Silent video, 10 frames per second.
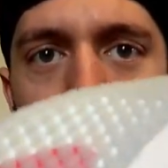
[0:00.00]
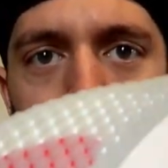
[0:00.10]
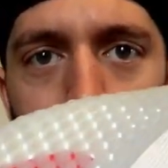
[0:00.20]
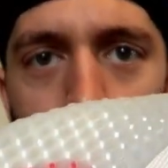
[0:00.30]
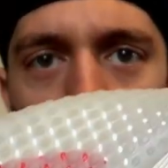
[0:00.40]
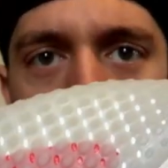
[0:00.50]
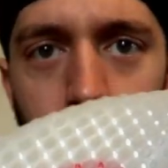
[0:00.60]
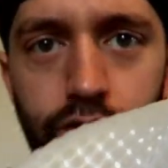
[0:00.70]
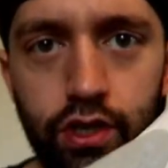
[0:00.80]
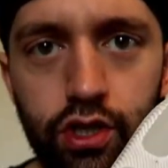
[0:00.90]
The bottom
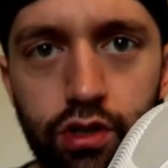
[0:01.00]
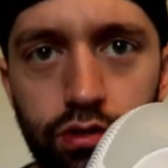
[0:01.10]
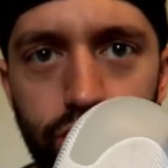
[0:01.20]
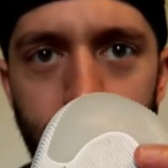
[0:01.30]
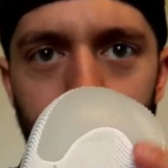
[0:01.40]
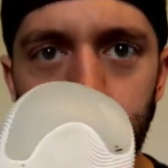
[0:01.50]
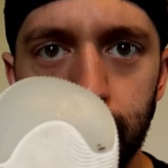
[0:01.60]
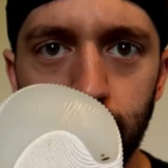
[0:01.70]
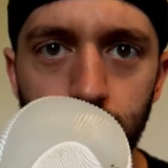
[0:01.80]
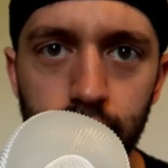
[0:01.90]
of the shoe, the
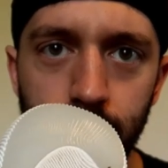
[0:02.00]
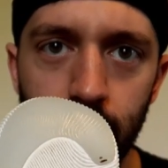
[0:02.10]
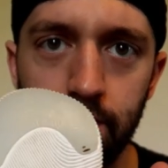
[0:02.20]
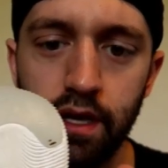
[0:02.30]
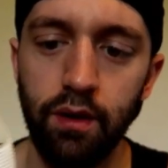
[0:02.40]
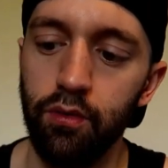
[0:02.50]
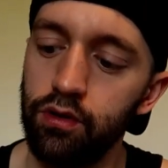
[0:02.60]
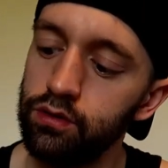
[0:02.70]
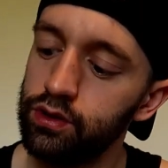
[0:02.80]
outsole, very minimal.